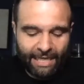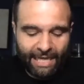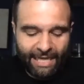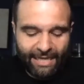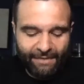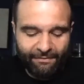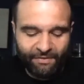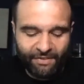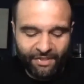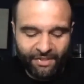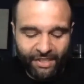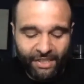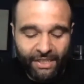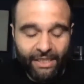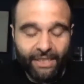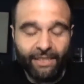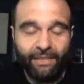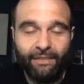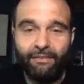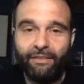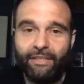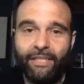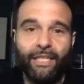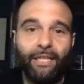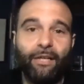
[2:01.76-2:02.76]
seen,
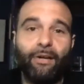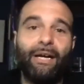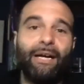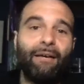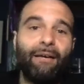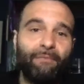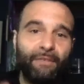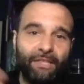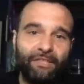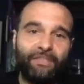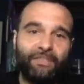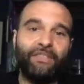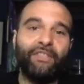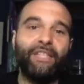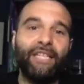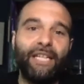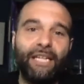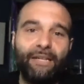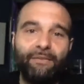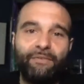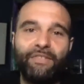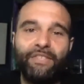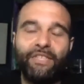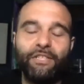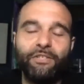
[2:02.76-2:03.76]
obviously I've
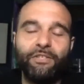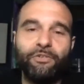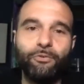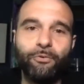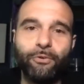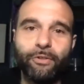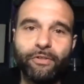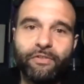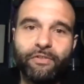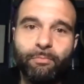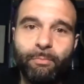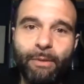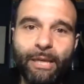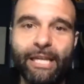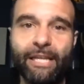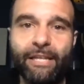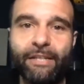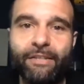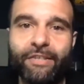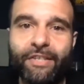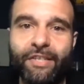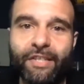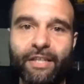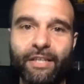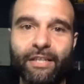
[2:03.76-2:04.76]
seen your
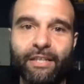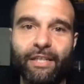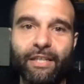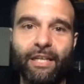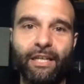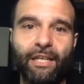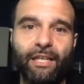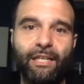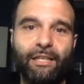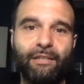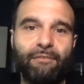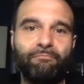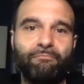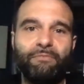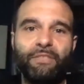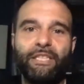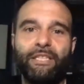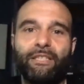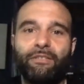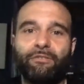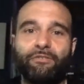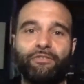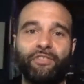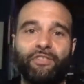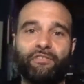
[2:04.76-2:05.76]
space, and
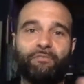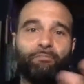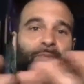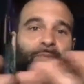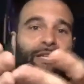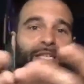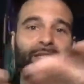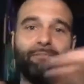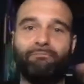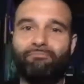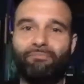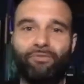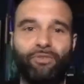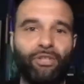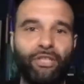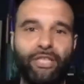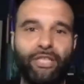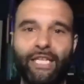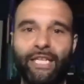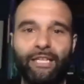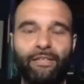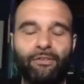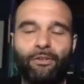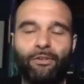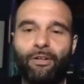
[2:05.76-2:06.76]
just by looking
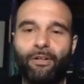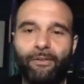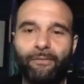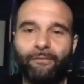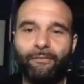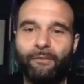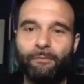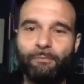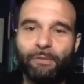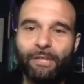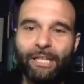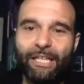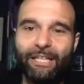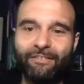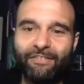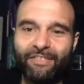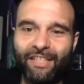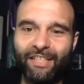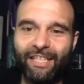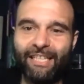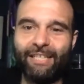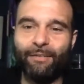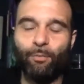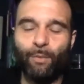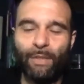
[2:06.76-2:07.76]
at all of it's
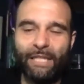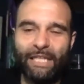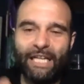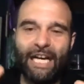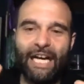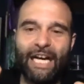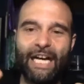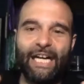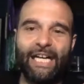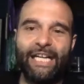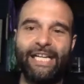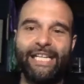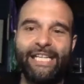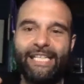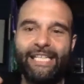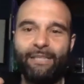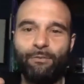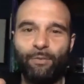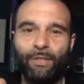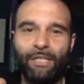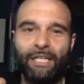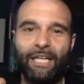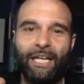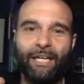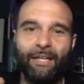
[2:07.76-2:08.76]
like when
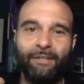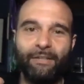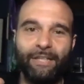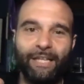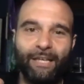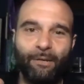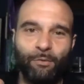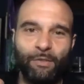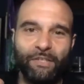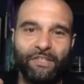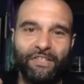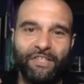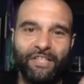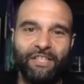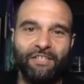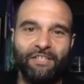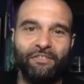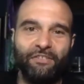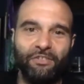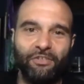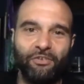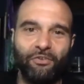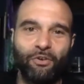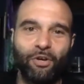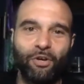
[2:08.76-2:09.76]
I was in
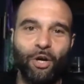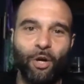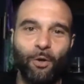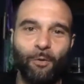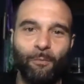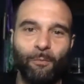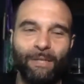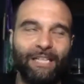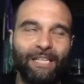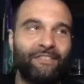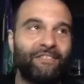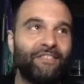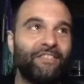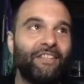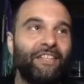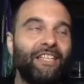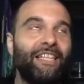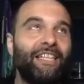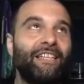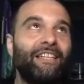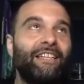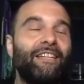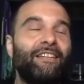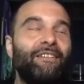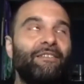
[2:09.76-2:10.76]
your home, it
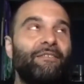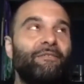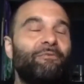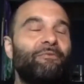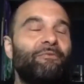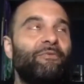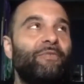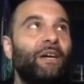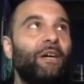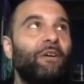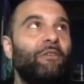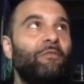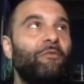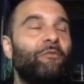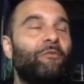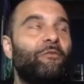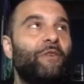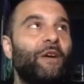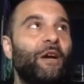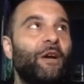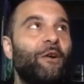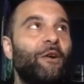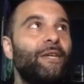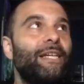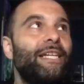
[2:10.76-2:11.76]
felt
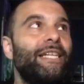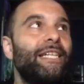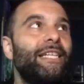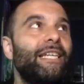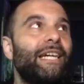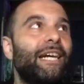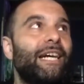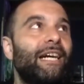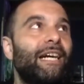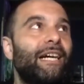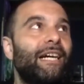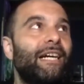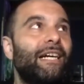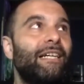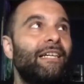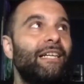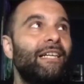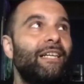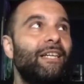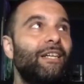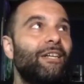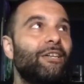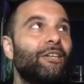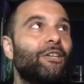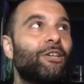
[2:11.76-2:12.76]
very
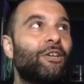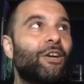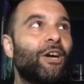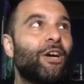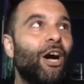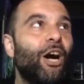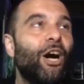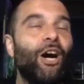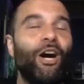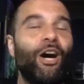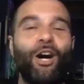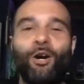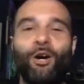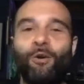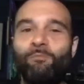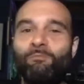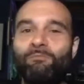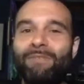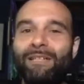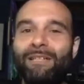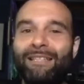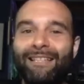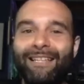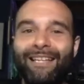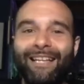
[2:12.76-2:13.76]
calm
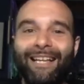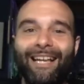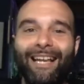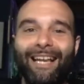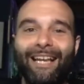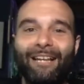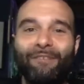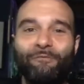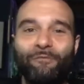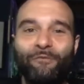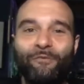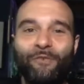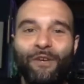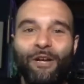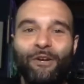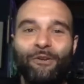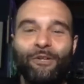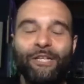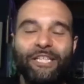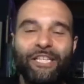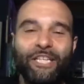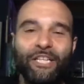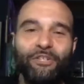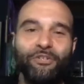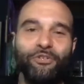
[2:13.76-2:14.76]
and very
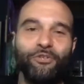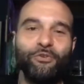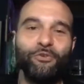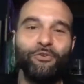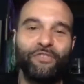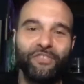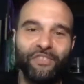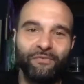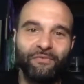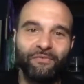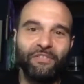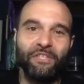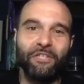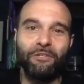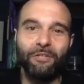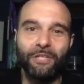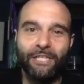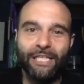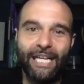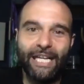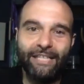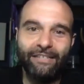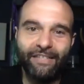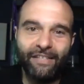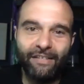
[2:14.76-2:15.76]
conducive to
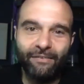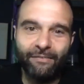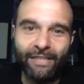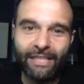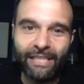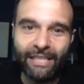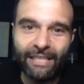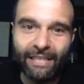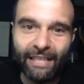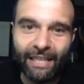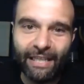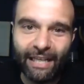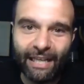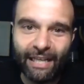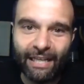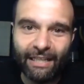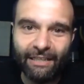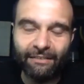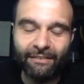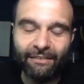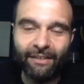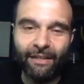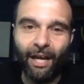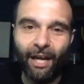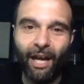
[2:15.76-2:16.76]
creativity.
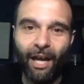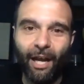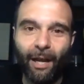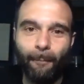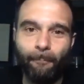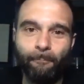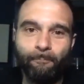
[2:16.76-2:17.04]
And I'm